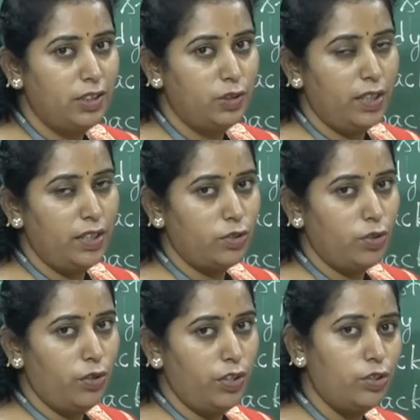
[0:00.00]
this one
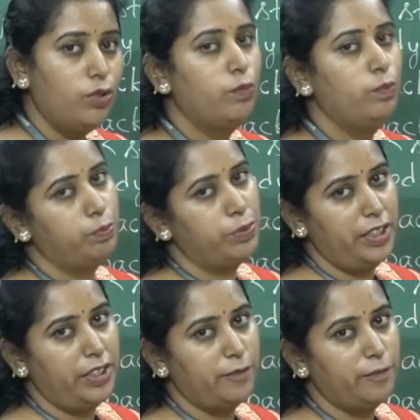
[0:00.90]
is going to
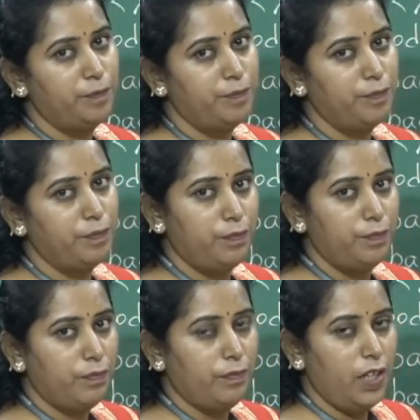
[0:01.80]
print.
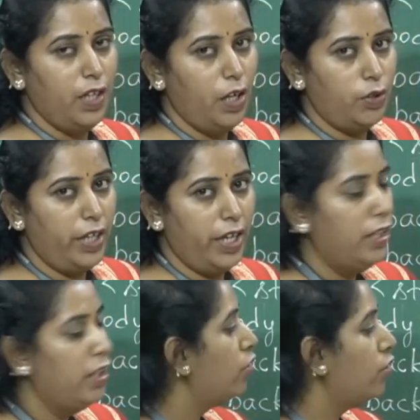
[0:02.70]

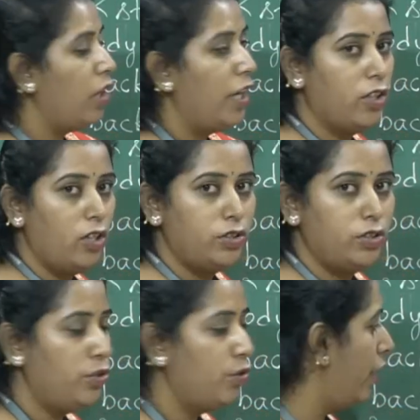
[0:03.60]
Okay. So and
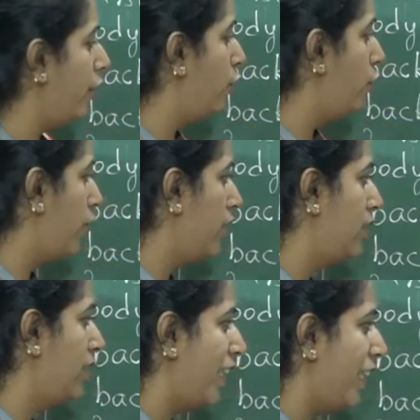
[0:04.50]
also you can
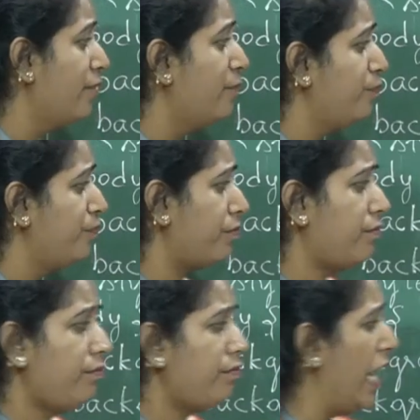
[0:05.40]
notice that
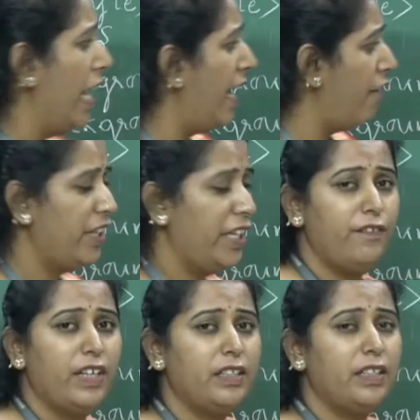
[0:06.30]
I have
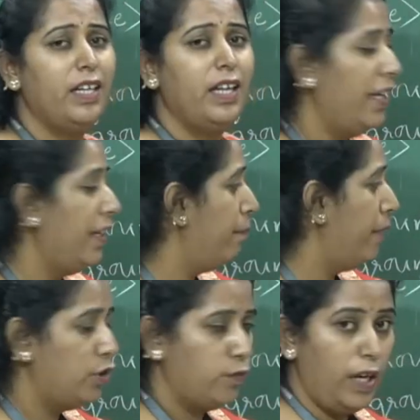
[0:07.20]
given
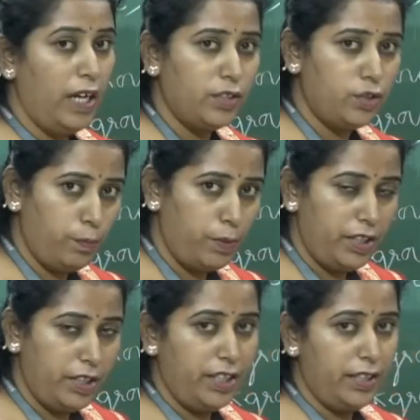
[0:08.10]
image once to
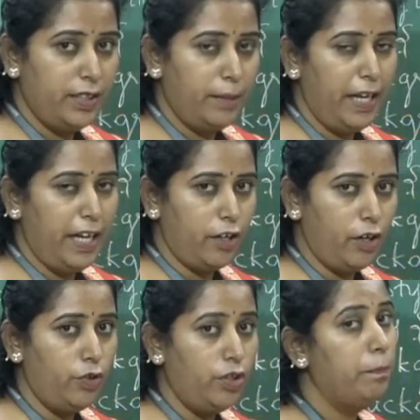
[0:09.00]
print it in the
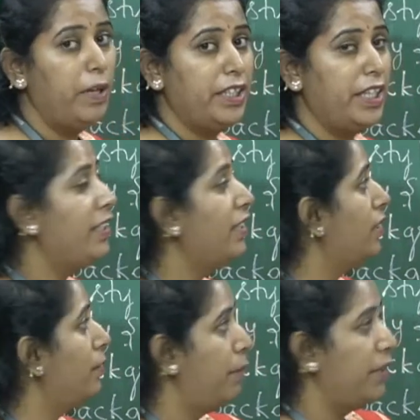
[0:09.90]
background, but it
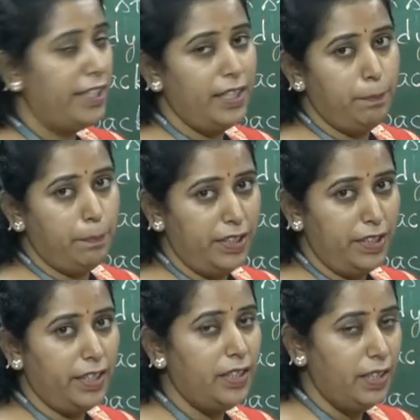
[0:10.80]
is repeatedly
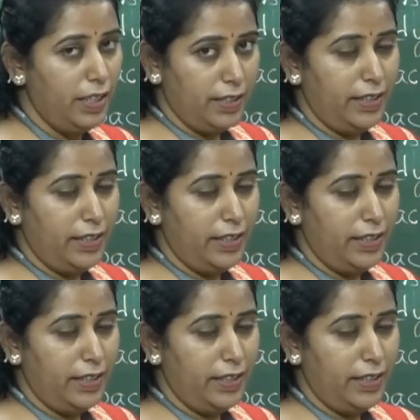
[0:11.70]
printing